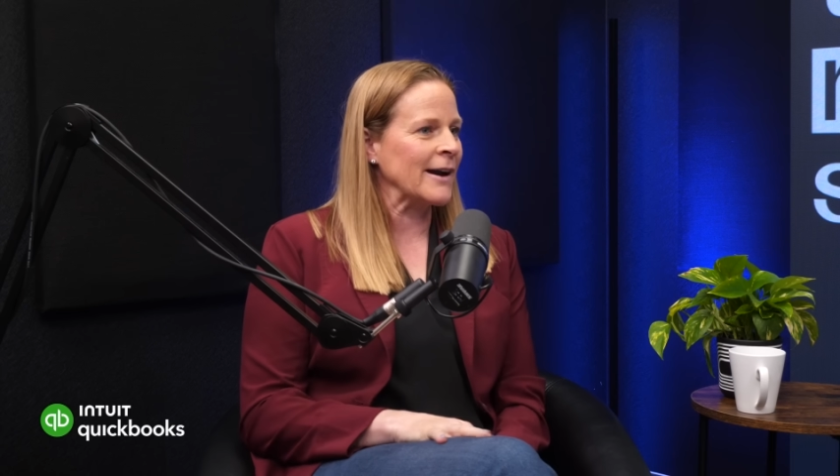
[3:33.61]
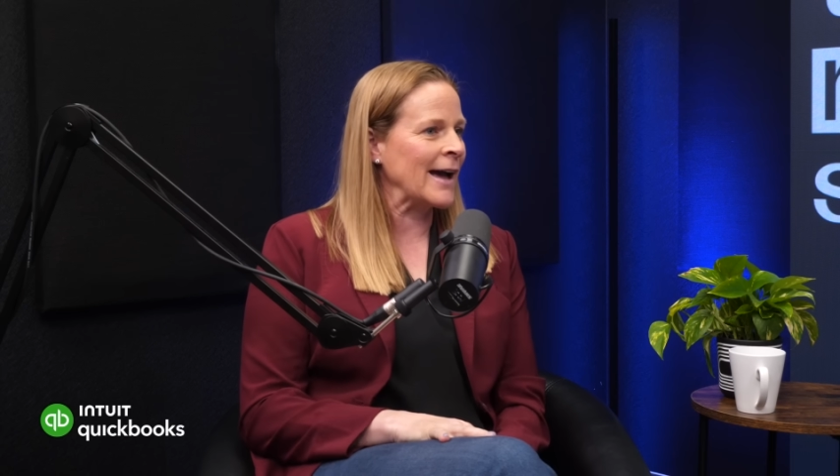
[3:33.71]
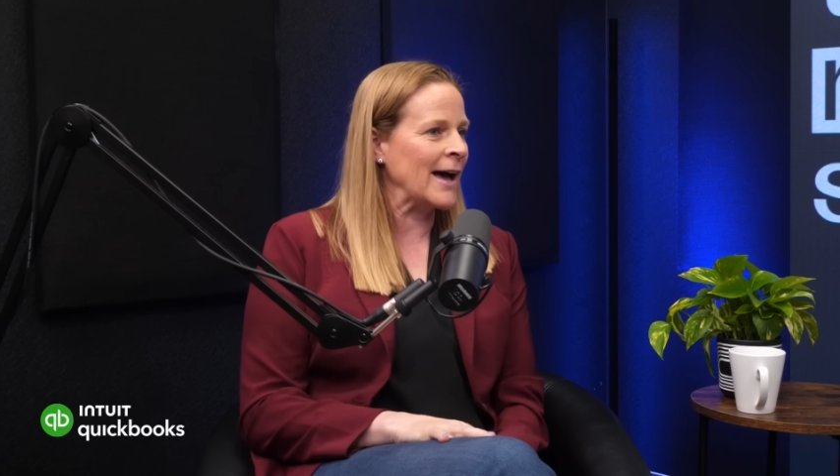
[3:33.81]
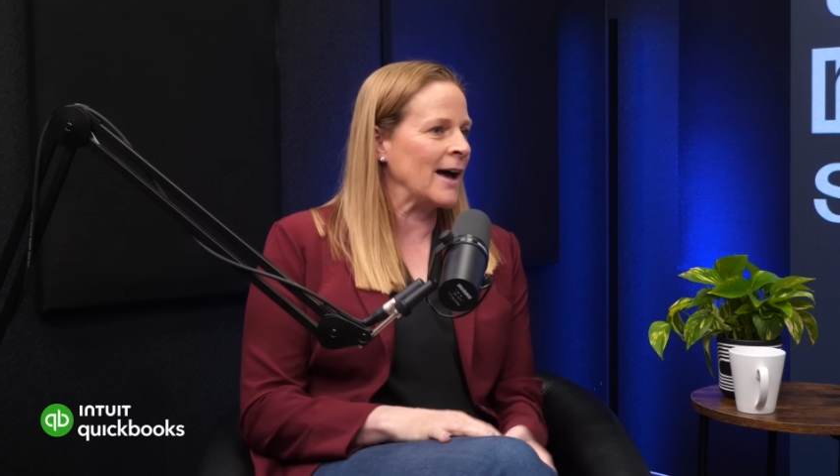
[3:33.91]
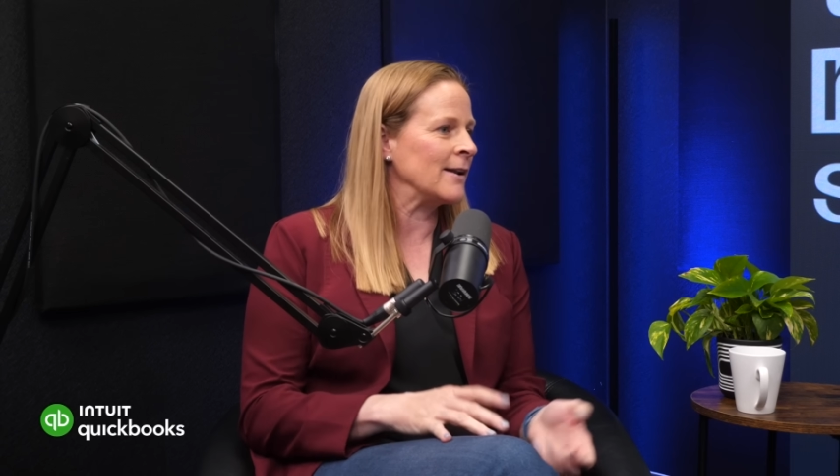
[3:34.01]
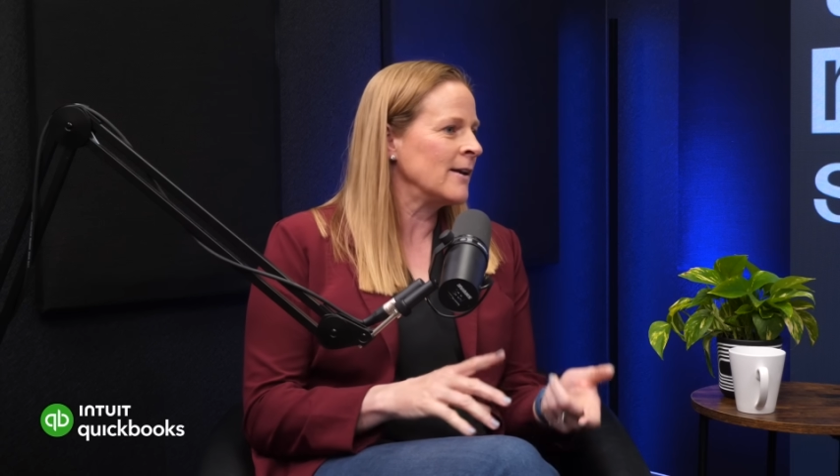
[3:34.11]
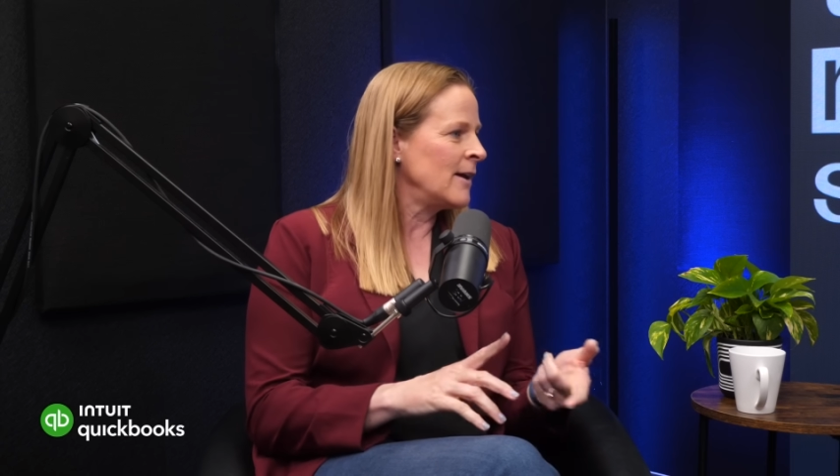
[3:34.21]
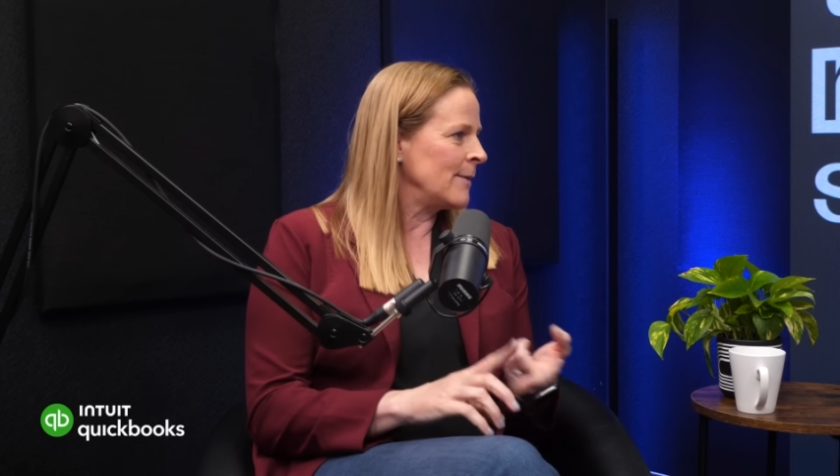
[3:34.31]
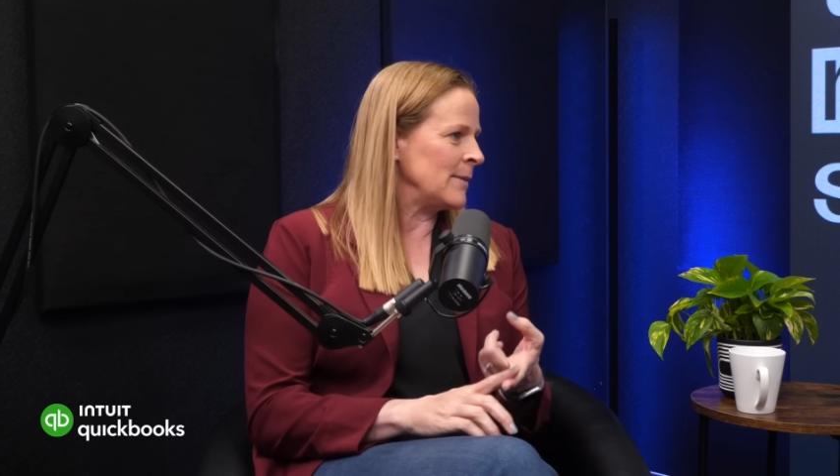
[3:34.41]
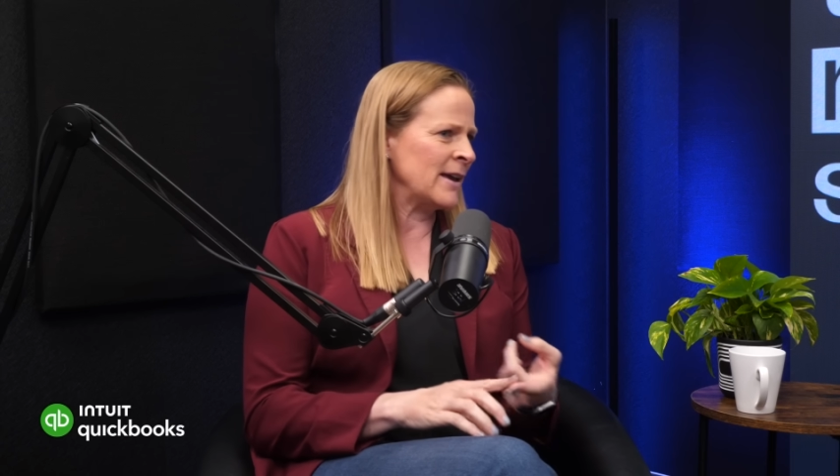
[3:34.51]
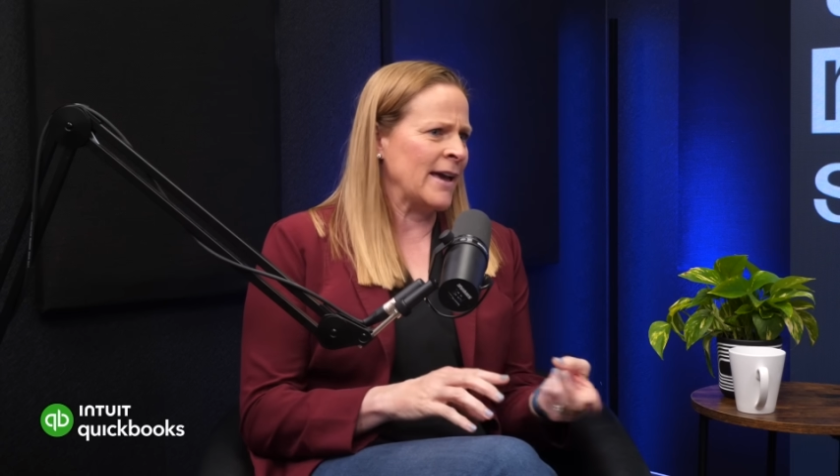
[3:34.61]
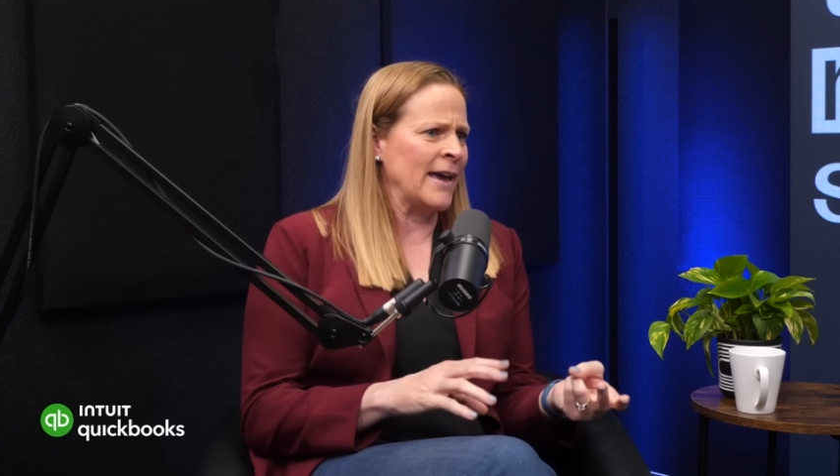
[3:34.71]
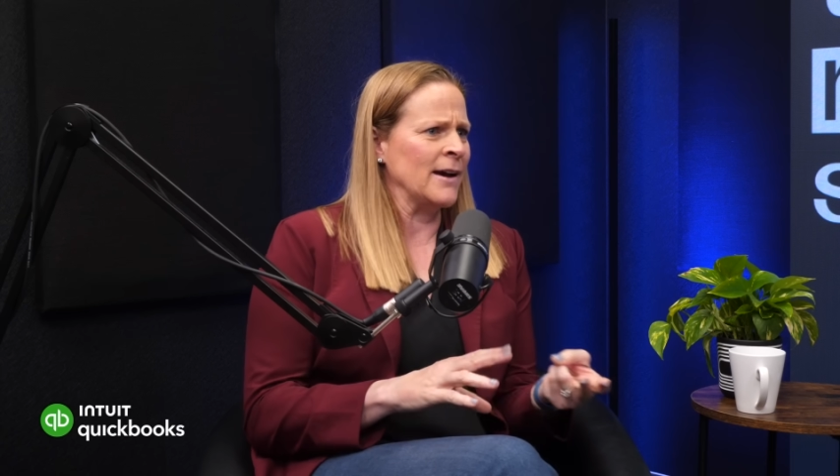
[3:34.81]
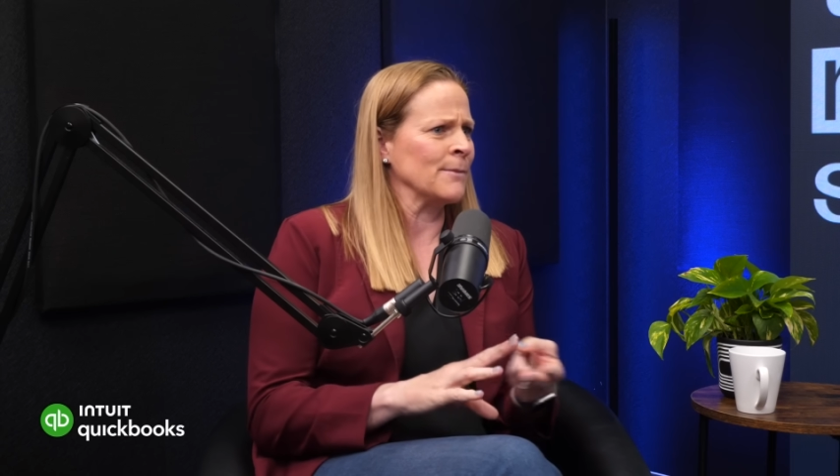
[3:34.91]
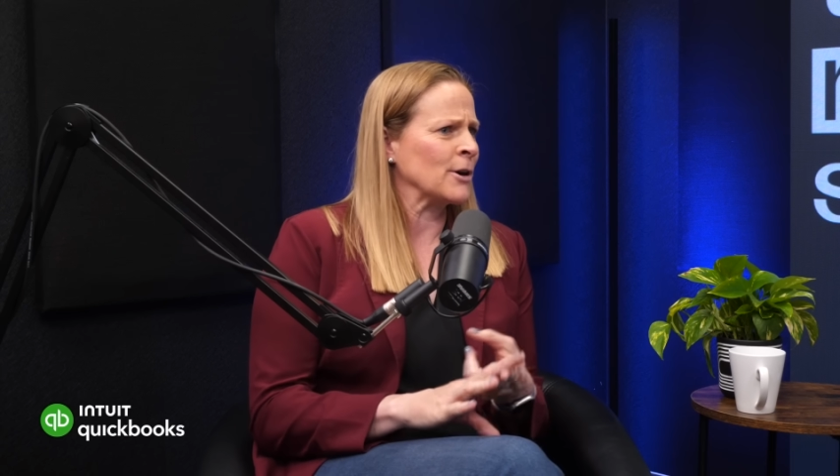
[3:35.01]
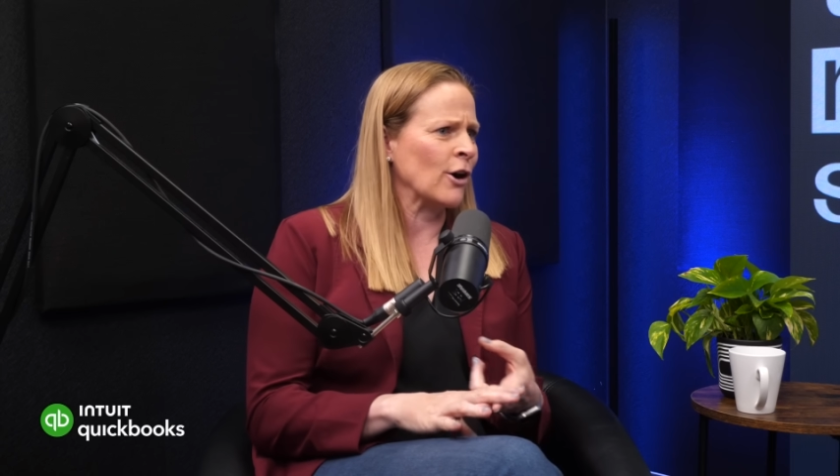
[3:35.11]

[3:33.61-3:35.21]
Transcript: I had Mia Hamm,